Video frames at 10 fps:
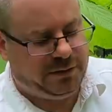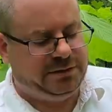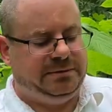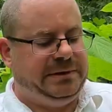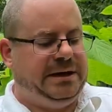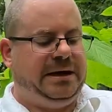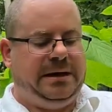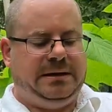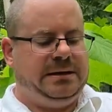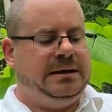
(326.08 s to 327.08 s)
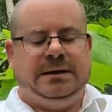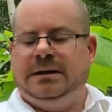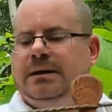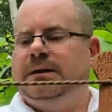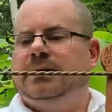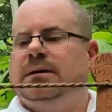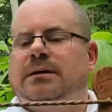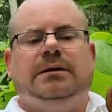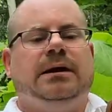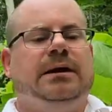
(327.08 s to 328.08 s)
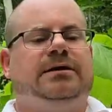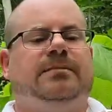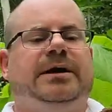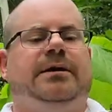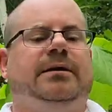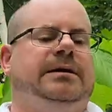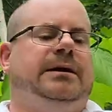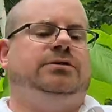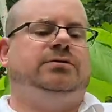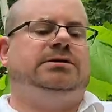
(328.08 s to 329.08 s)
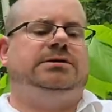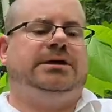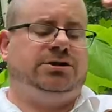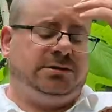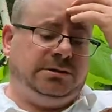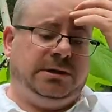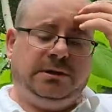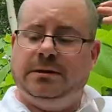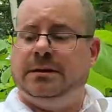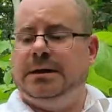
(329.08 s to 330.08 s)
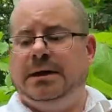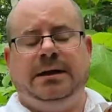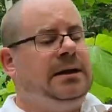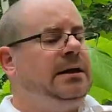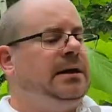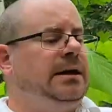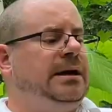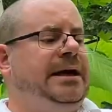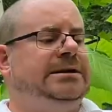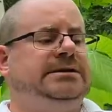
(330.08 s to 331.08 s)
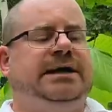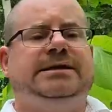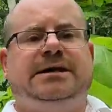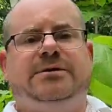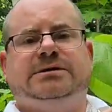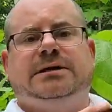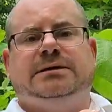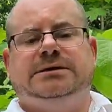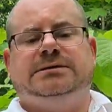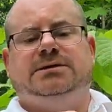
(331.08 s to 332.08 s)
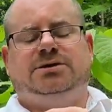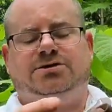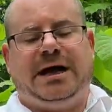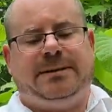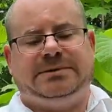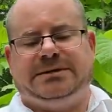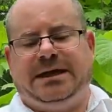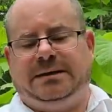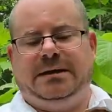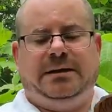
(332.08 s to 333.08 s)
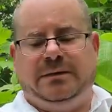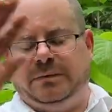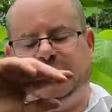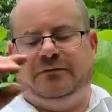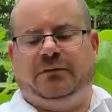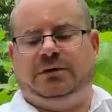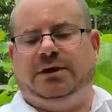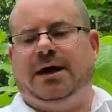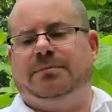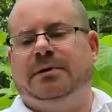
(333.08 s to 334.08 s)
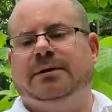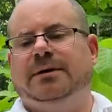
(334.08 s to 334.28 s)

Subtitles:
going to be the Bear Outdoors Essentials. It's nice how it's got these little straps that when you fold it up,